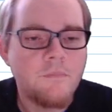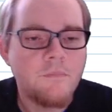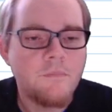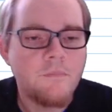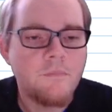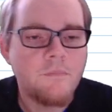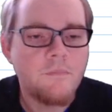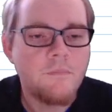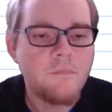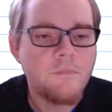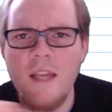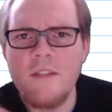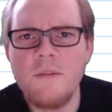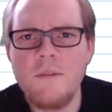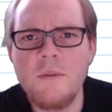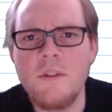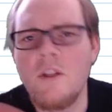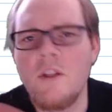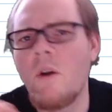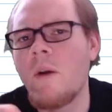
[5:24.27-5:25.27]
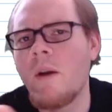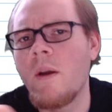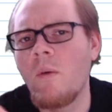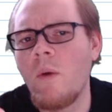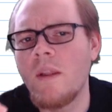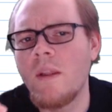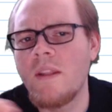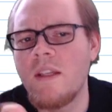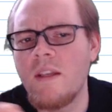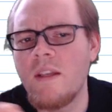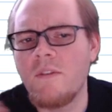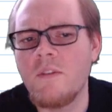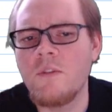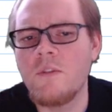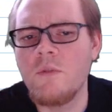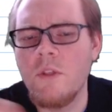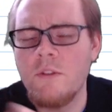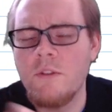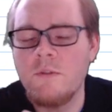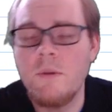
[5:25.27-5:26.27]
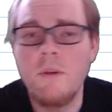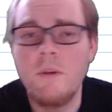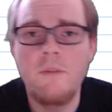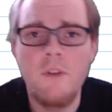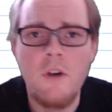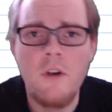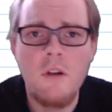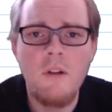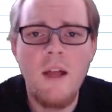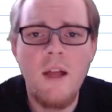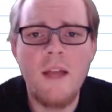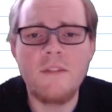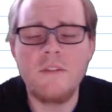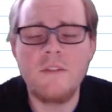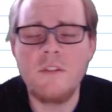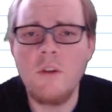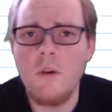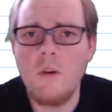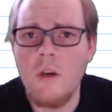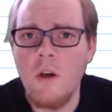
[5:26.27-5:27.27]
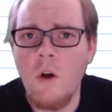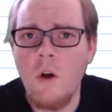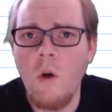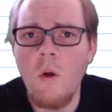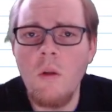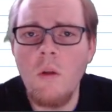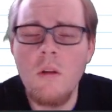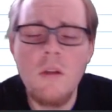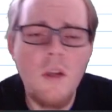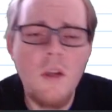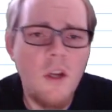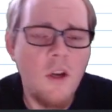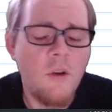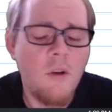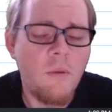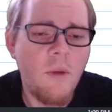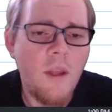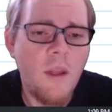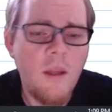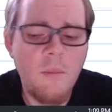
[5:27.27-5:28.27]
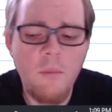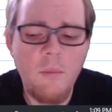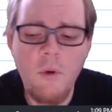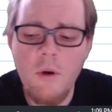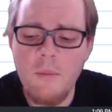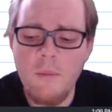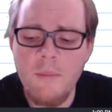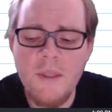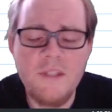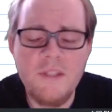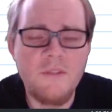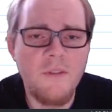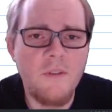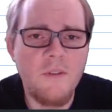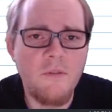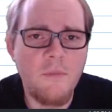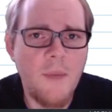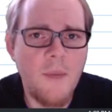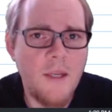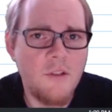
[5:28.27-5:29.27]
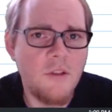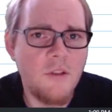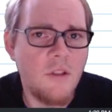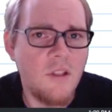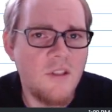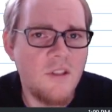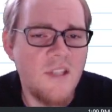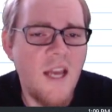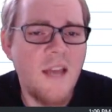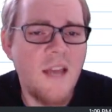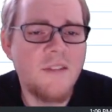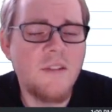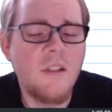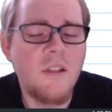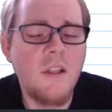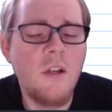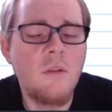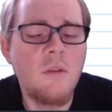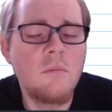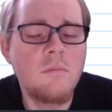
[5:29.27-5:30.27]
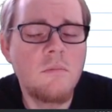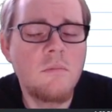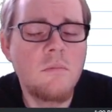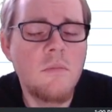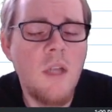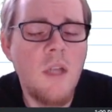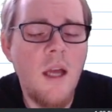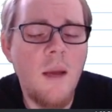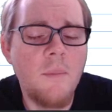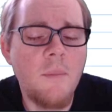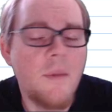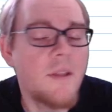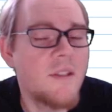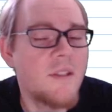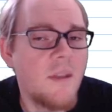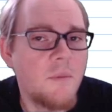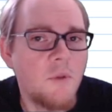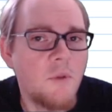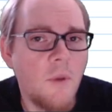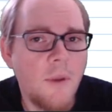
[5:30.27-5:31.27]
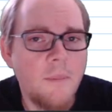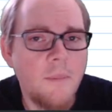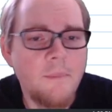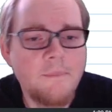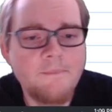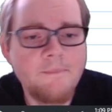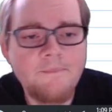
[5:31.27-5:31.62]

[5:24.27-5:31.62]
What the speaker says: So in this case, it was knowing what the difference was between a vertical asymptote and a hole. Really important piece of information and task to know conceptually.